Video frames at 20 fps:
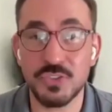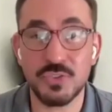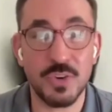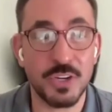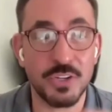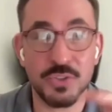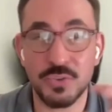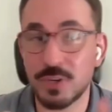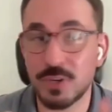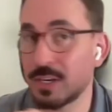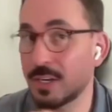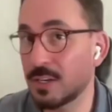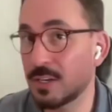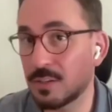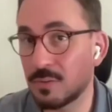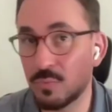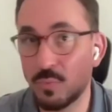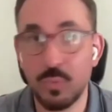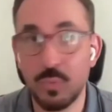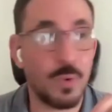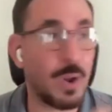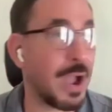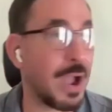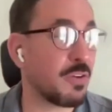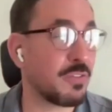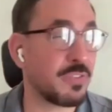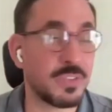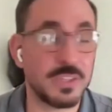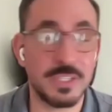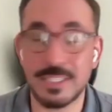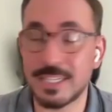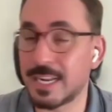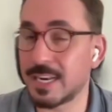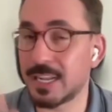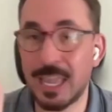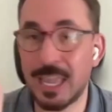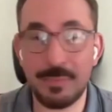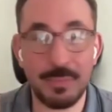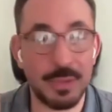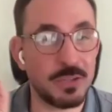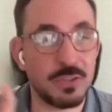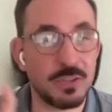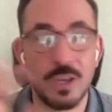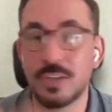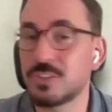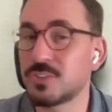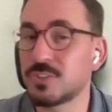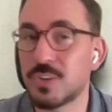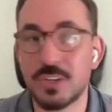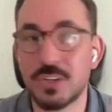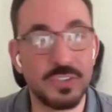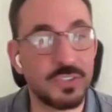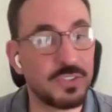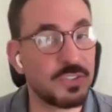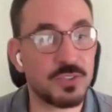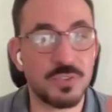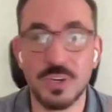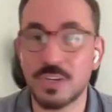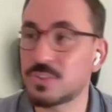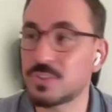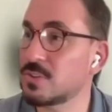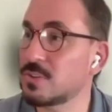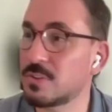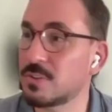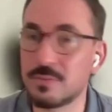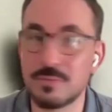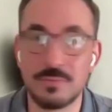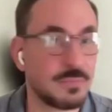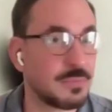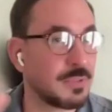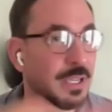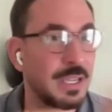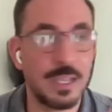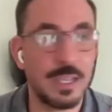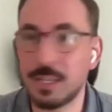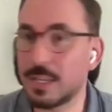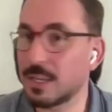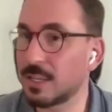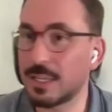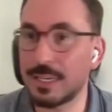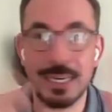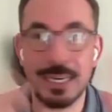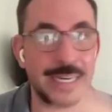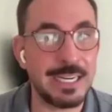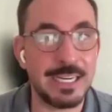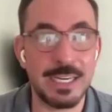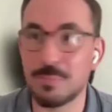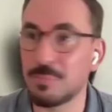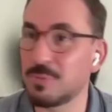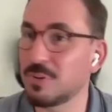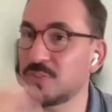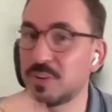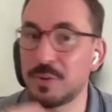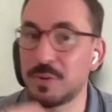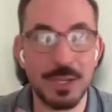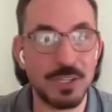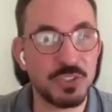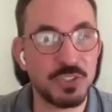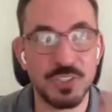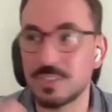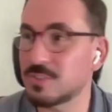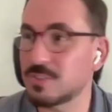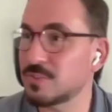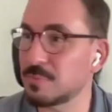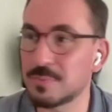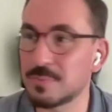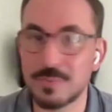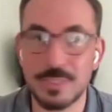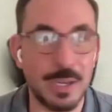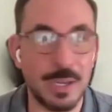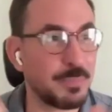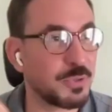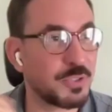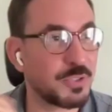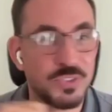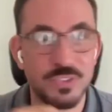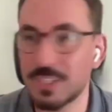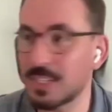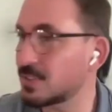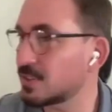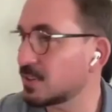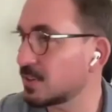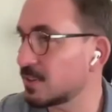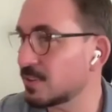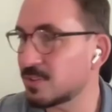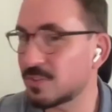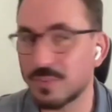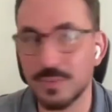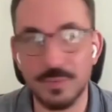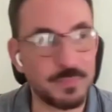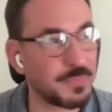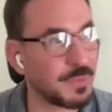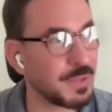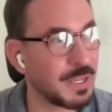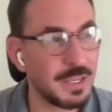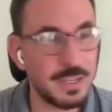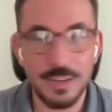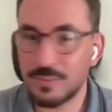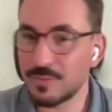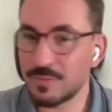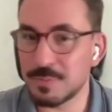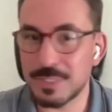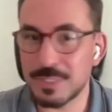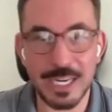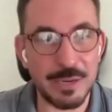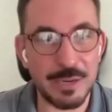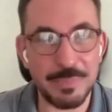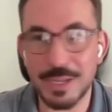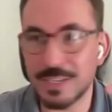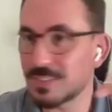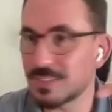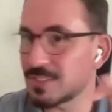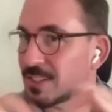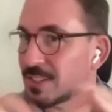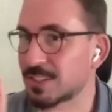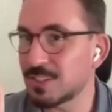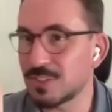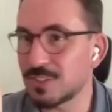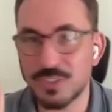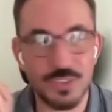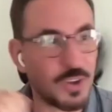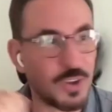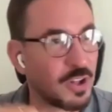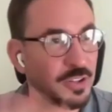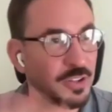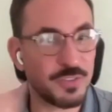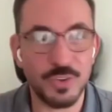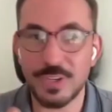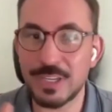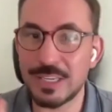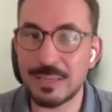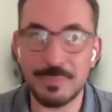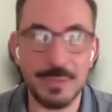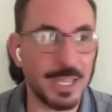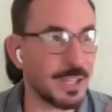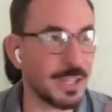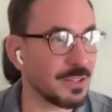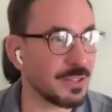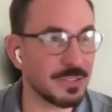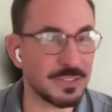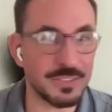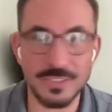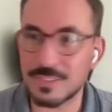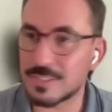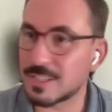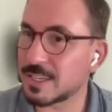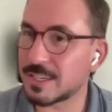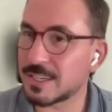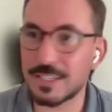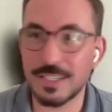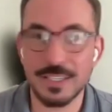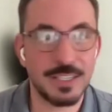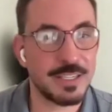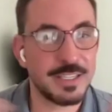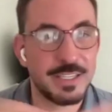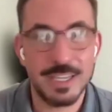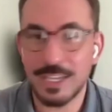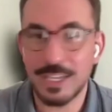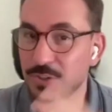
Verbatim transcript: automatically structure it however the data came in. Unstructured, structured, in any number of dimensions, from temperature sensors, from databases, all of your emails.